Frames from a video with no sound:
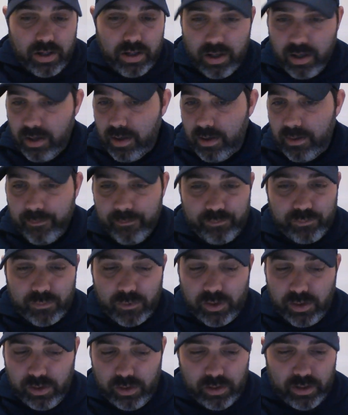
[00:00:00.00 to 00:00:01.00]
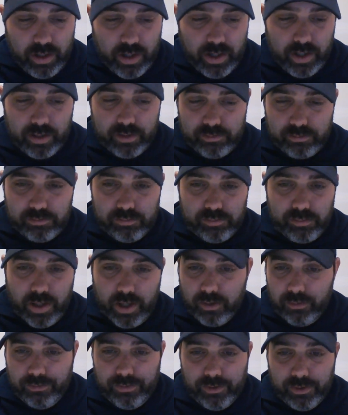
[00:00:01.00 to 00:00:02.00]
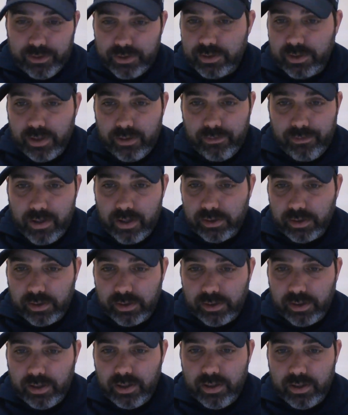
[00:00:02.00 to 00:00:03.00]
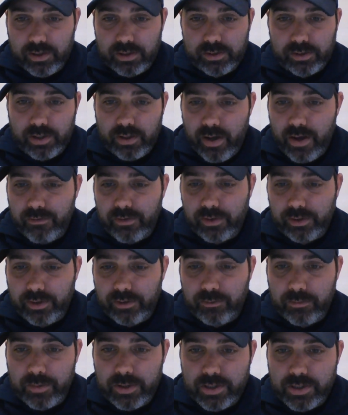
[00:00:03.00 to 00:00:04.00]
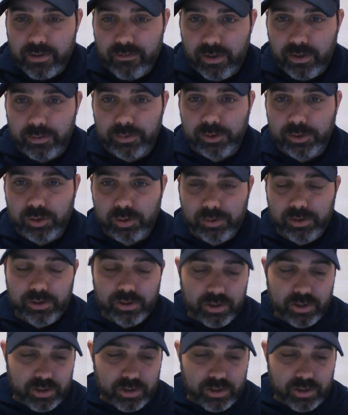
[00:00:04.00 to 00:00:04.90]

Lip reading: I don't fill this stuff out until I get here because I don't have all the information available to me.